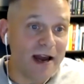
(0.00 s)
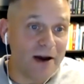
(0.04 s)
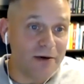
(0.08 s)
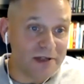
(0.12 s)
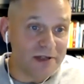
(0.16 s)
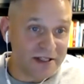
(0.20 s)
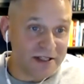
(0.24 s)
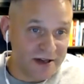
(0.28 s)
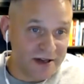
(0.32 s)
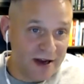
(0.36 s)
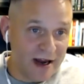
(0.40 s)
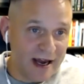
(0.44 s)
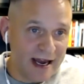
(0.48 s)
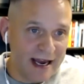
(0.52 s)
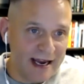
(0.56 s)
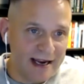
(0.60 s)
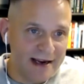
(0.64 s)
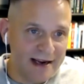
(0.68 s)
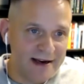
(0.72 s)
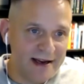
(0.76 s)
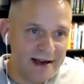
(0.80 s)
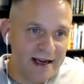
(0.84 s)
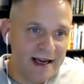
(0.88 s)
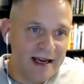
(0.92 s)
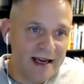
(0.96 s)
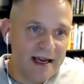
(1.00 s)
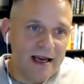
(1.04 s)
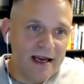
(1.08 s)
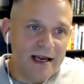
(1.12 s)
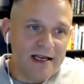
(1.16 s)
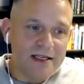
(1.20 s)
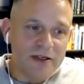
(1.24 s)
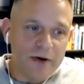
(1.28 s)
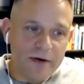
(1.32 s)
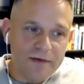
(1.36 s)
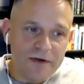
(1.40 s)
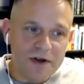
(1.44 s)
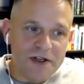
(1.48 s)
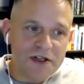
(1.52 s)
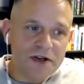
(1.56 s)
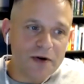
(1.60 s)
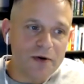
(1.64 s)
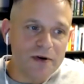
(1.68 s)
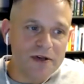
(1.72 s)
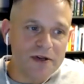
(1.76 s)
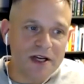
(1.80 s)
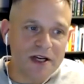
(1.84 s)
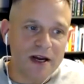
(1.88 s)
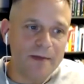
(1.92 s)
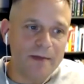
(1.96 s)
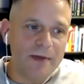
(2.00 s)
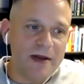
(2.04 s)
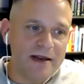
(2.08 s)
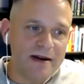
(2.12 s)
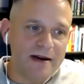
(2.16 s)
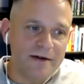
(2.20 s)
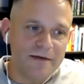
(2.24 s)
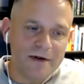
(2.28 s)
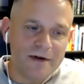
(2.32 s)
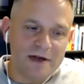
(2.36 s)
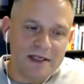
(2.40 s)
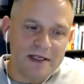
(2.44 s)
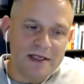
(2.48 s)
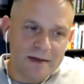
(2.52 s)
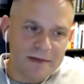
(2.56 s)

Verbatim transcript: outside so every school is going to be different.